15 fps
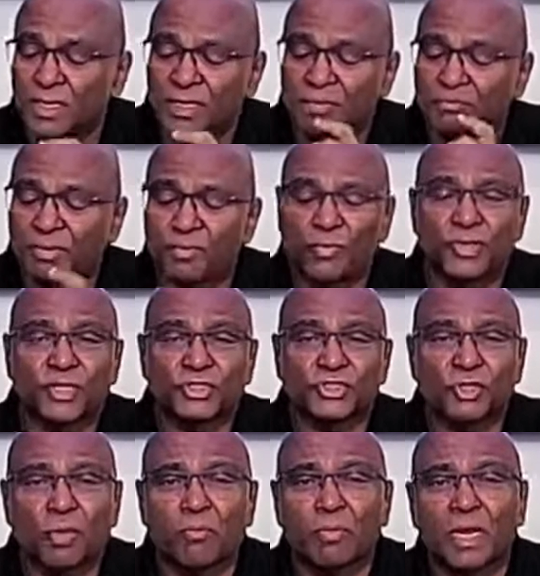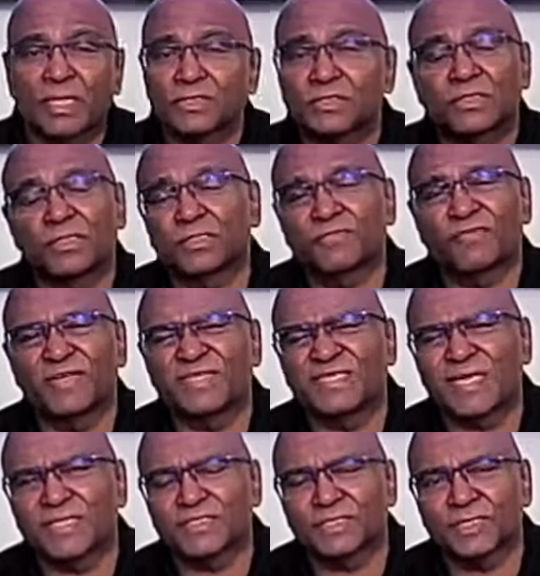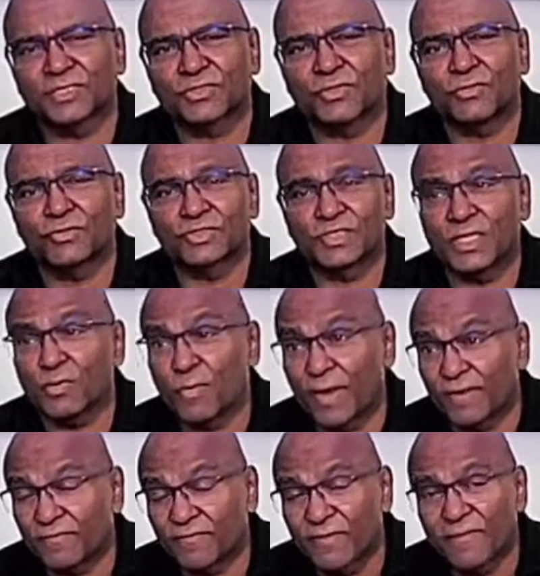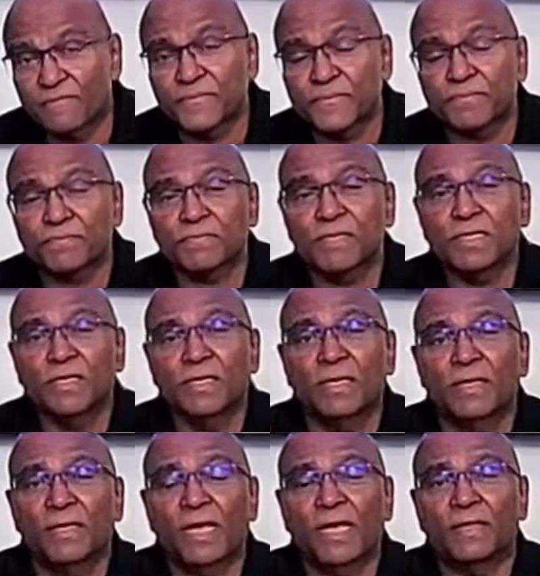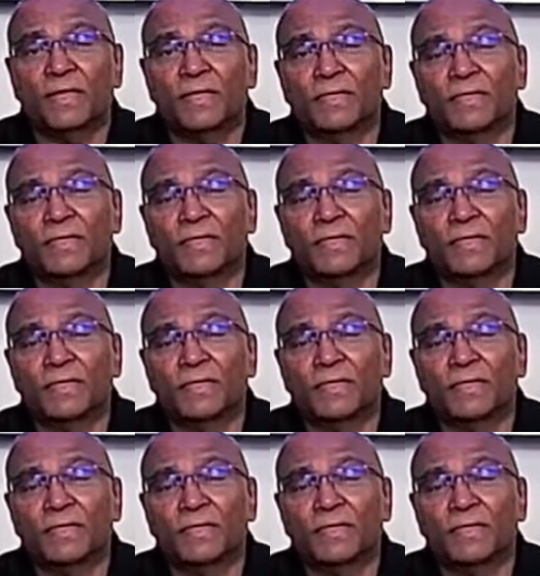But with a shock blaster, it's fantastic. It's called Z-Wave. And